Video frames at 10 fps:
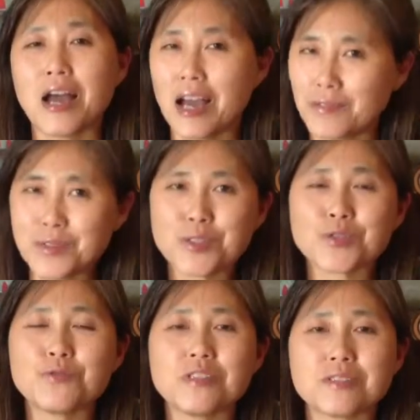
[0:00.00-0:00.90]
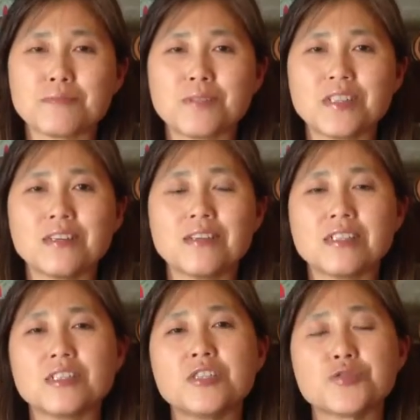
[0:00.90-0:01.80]
After the school assembly,
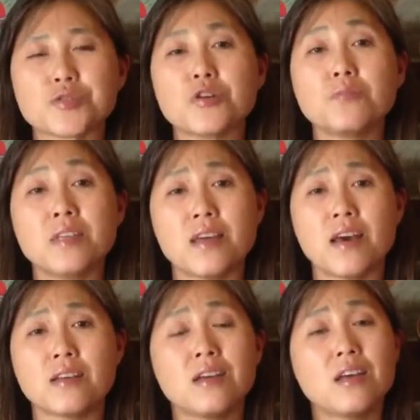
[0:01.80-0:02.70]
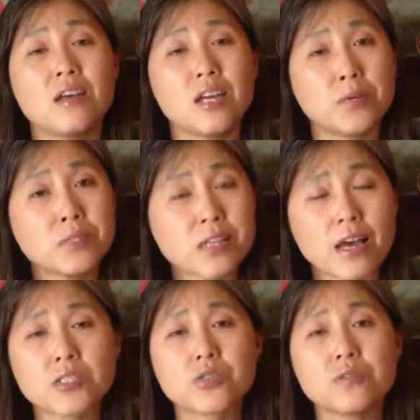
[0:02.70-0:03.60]
his teacher told me that he was
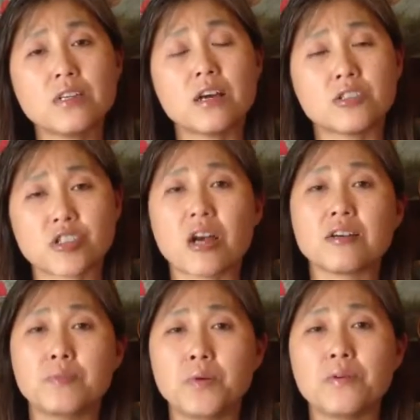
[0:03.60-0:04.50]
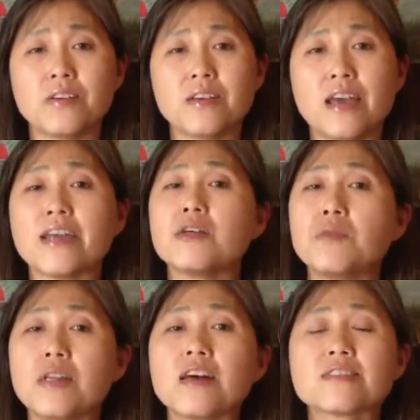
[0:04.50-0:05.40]
actually a shy boy and a
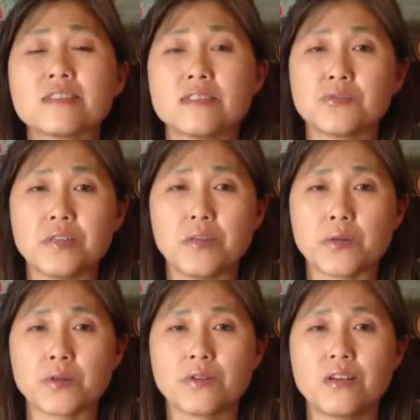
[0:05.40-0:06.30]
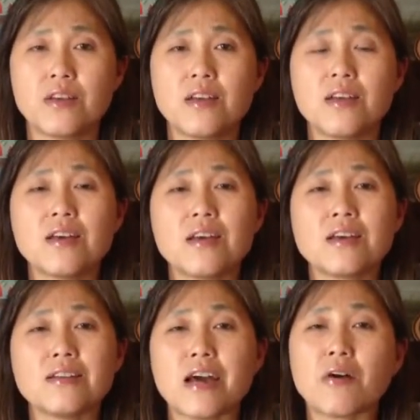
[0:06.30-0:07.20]
reluctant reader.
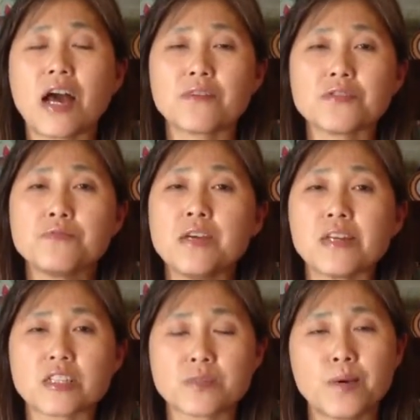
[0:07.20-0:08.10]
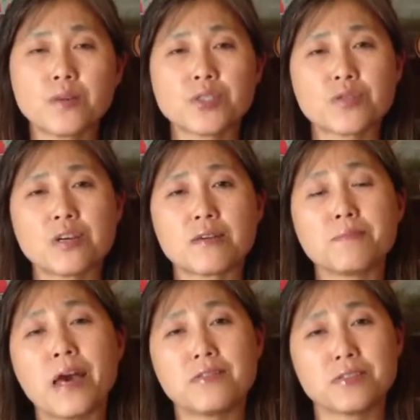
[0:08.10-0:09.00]
Now, after being exposed to a
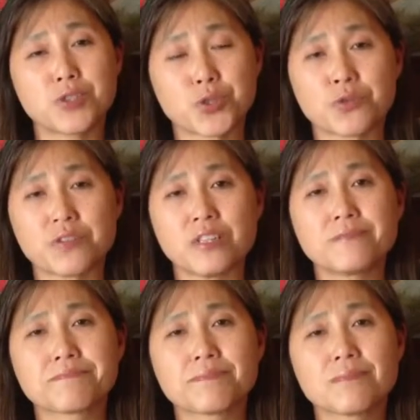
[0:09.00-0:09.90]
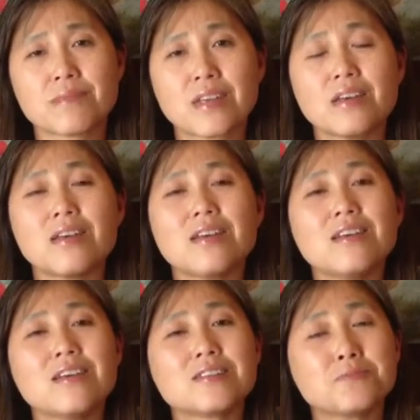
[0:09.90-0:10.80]
compelling story,
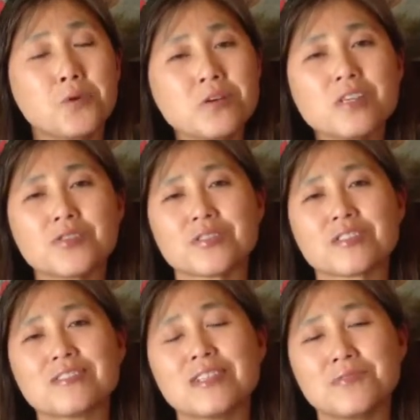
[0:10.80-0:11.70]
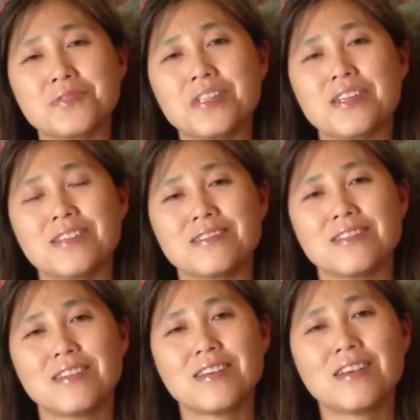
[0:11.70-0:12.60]
he is more interested in reading.
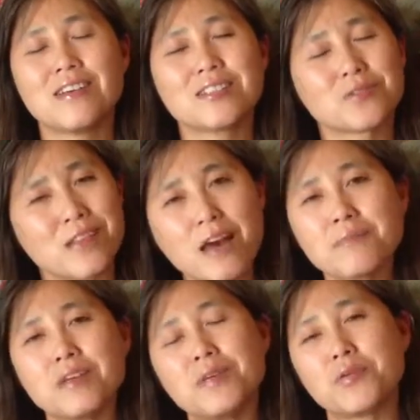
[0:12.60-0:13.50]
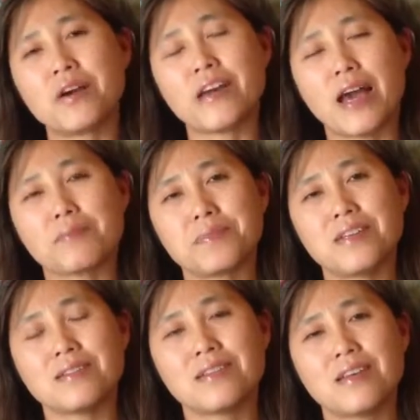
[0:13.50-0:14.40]
So that made me quite happy.